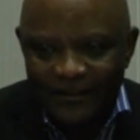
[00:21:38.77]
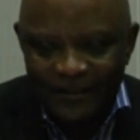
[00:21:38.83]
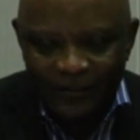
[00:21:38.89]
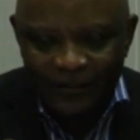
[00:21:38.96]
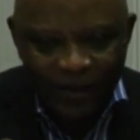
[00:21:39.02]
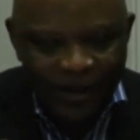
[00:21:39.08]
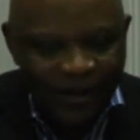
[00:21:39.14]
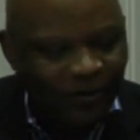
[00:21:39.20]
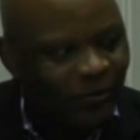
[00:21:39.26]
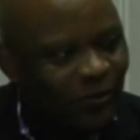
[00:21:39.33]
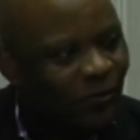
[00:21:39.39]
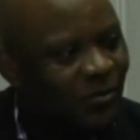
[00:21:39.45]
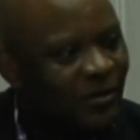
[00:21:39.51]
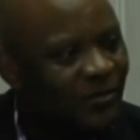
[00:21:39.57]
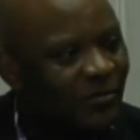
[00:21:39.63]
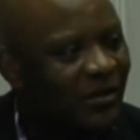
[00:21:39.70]
the virus
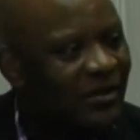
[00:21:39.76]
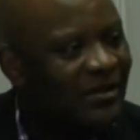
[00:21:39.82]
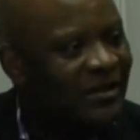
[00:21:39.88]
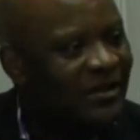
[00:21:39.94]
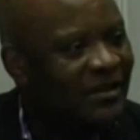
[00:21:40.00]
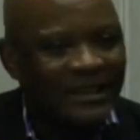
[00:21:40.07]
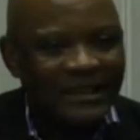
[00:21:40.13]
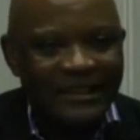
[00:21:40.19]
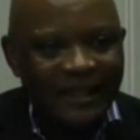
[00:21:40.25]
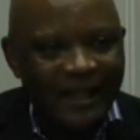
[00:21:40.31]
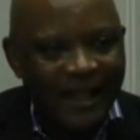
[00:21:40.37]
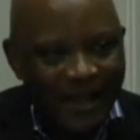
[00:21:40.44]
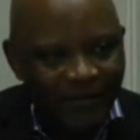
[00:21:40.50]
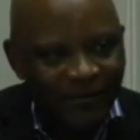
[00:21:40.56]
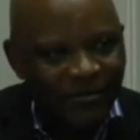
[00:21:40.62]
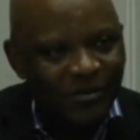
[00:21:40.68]
will be present in
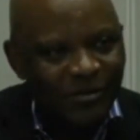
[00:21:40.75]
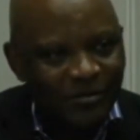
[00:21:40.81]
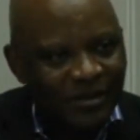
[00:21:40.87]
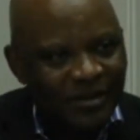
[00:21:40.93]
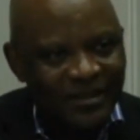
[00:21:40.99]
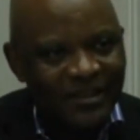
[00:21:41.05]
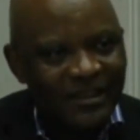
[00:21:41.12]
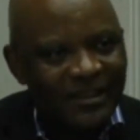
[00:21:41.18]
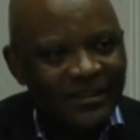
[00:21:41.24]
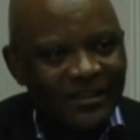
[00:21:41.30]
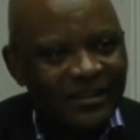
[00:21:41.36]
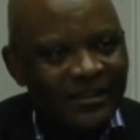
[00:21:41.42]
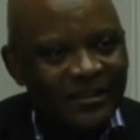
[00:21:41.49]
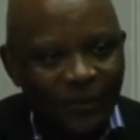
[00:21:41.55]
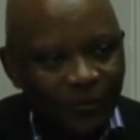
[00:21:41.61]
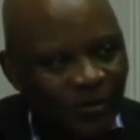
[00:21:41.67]
every member state.
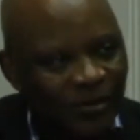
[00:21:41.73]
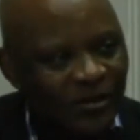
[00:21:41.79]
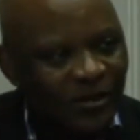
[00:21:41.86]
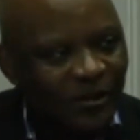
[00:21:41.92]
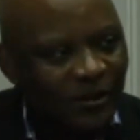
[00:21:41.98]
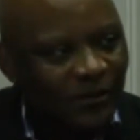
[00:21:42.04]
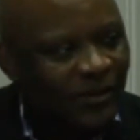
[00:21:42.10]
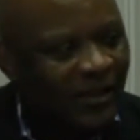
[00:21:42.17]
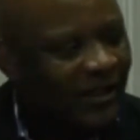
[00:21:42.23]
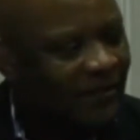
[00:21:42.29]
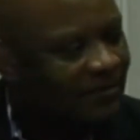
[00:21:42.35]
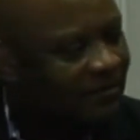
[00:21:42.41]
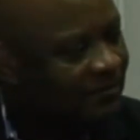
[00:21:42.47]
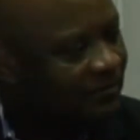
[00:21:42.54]
It's a question of time.